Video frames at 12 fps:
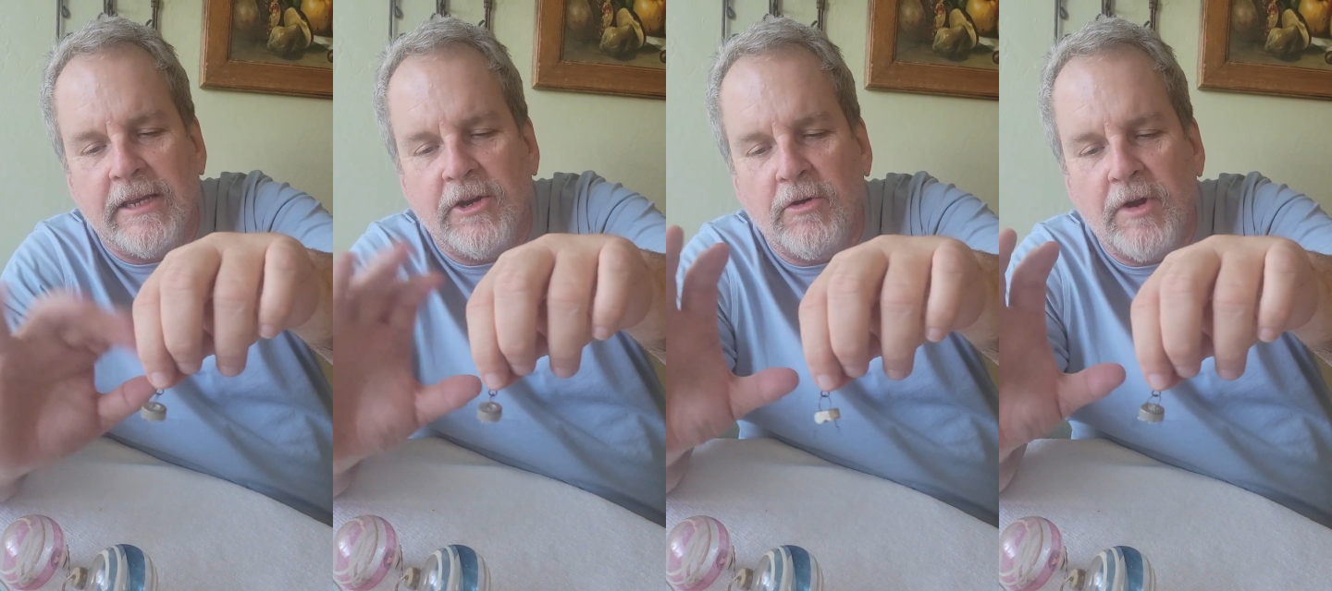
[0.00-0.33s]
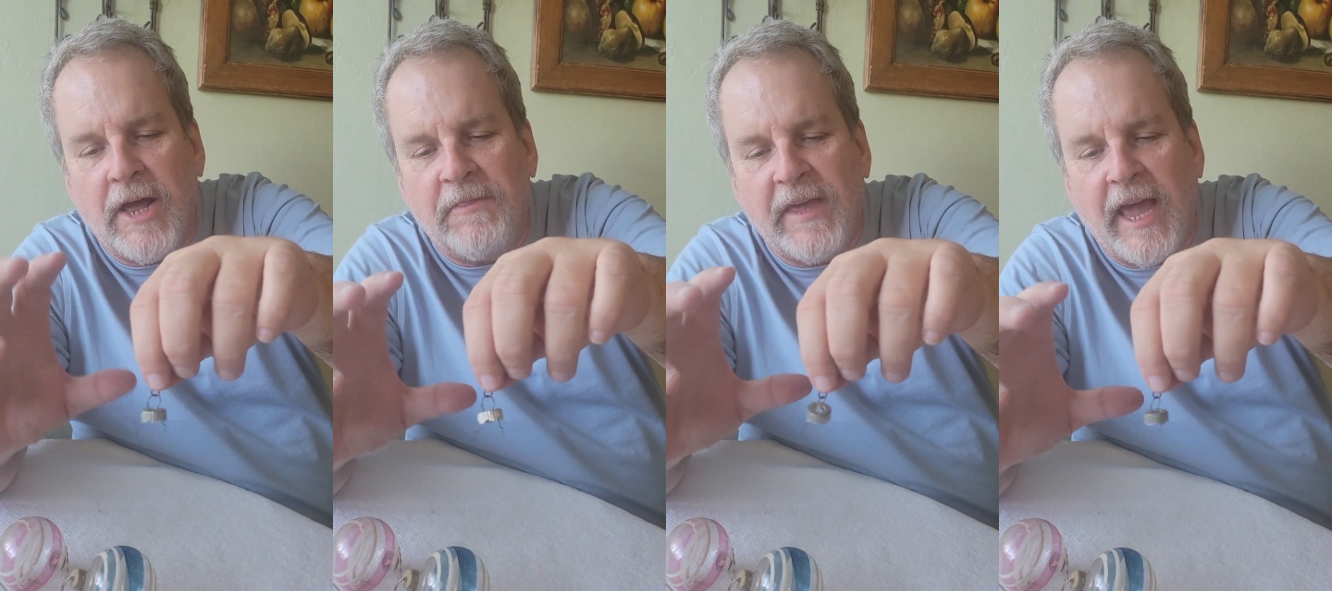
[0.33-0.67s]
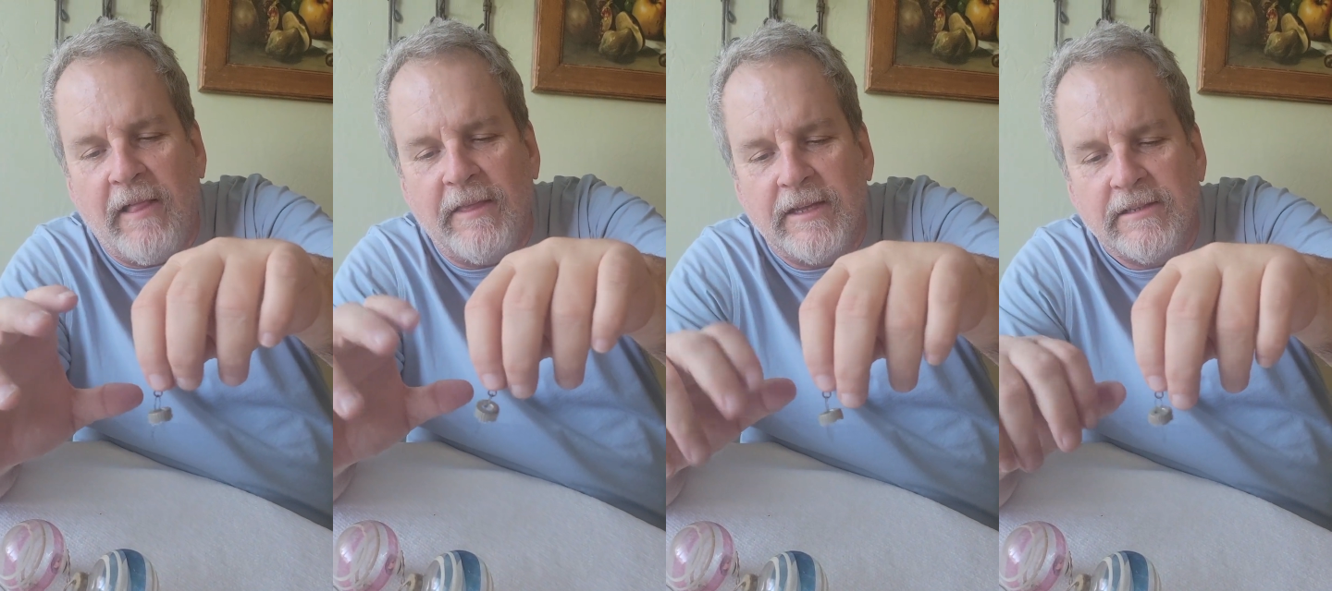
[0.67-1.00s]
You know, not the
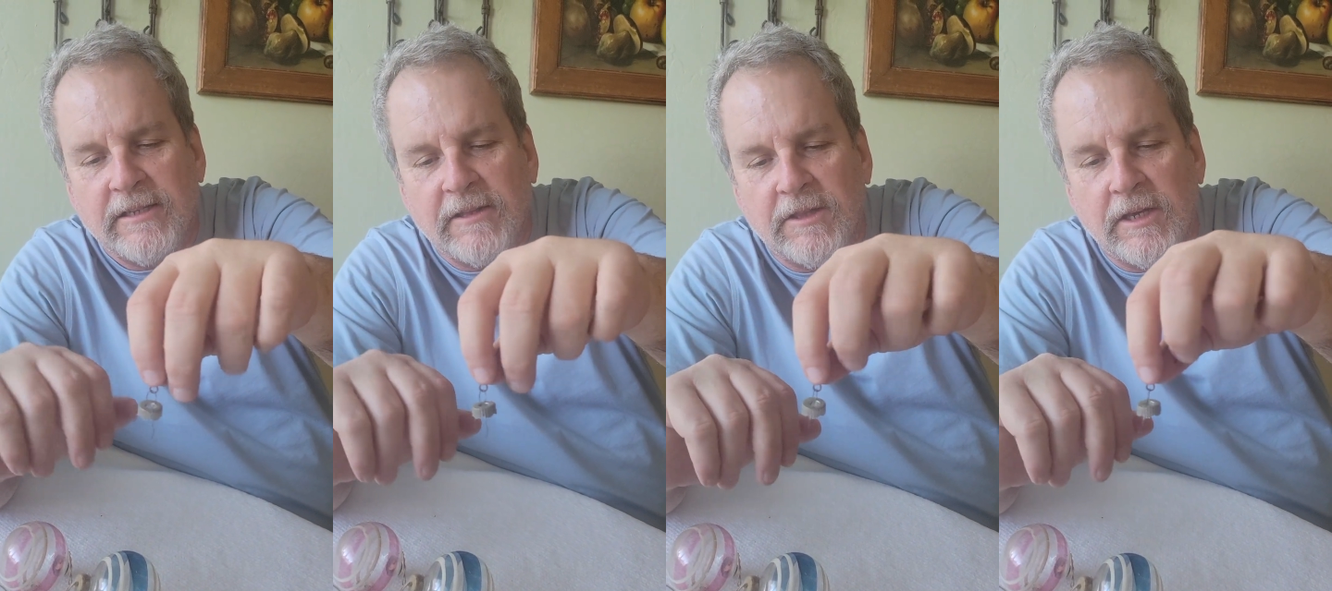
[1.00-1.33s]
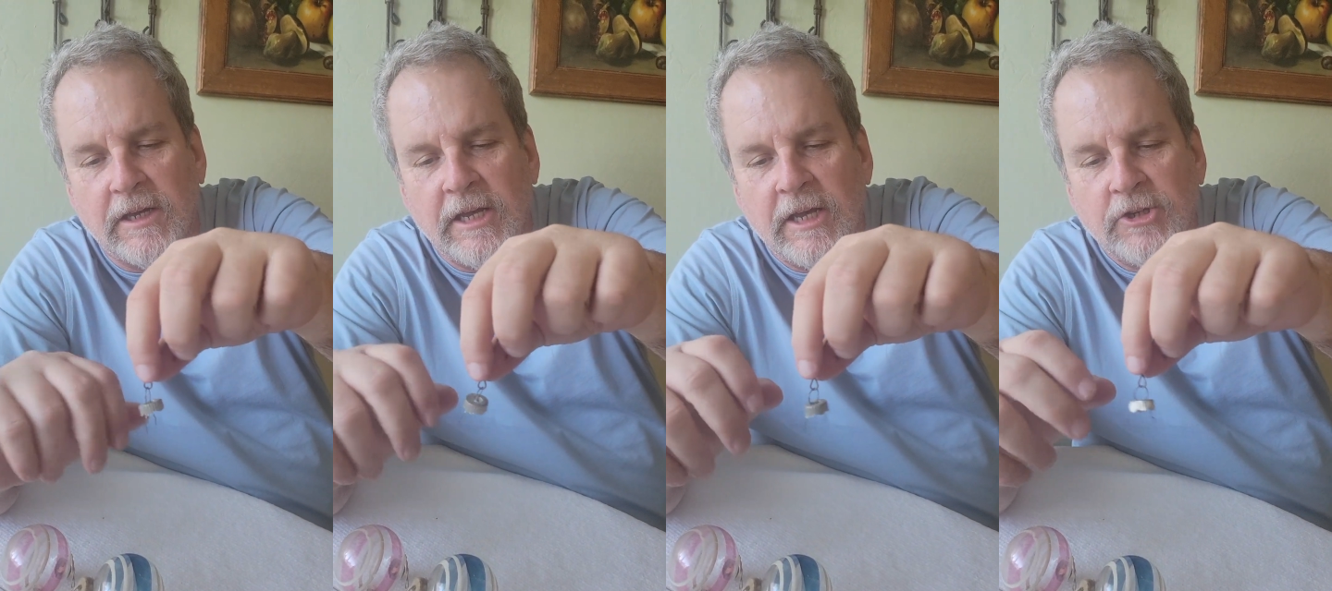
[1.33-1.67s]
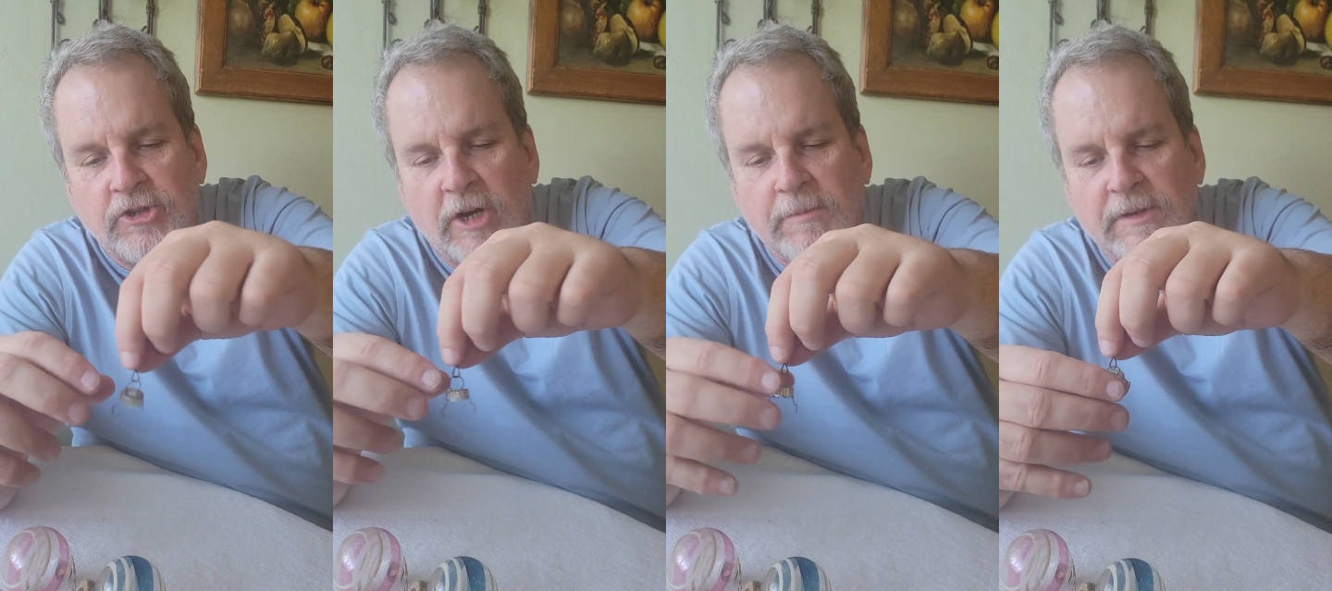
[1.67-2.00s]
elegance that the
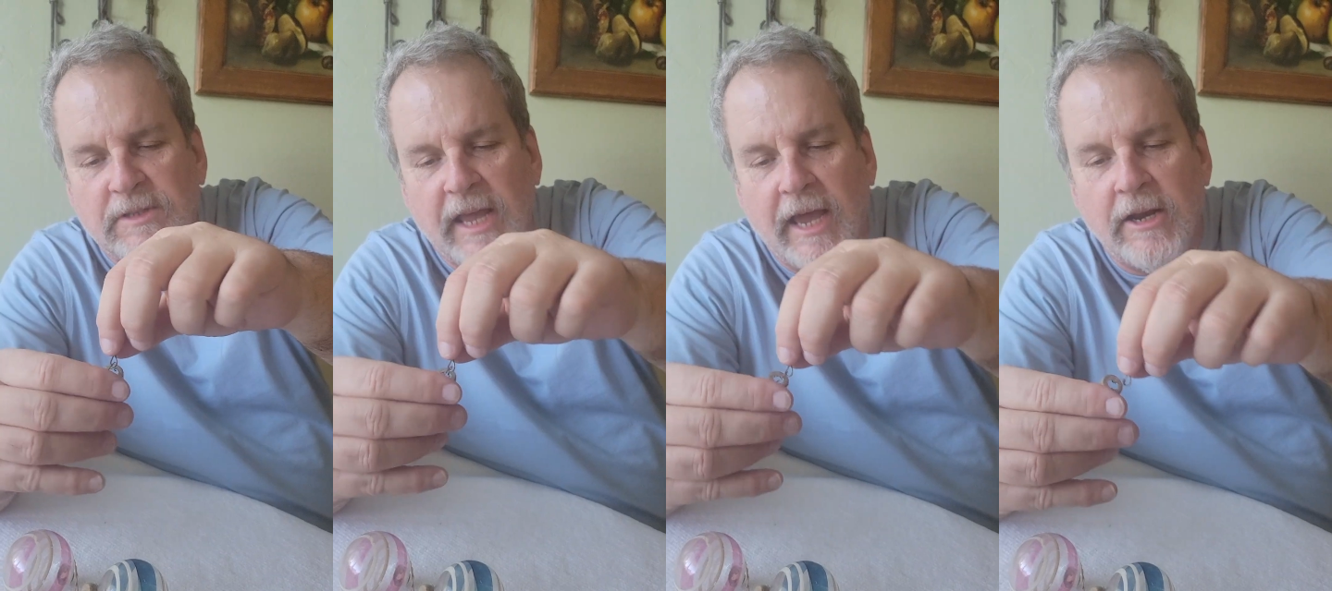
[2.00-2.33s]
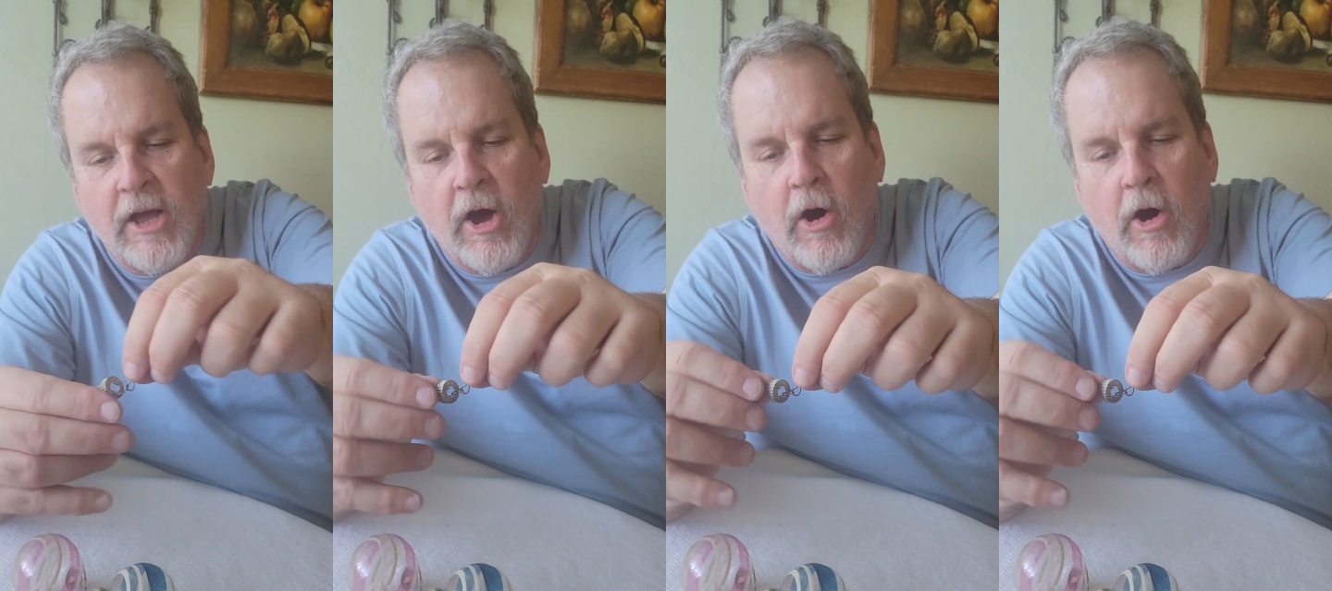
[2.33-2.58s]
Germans had.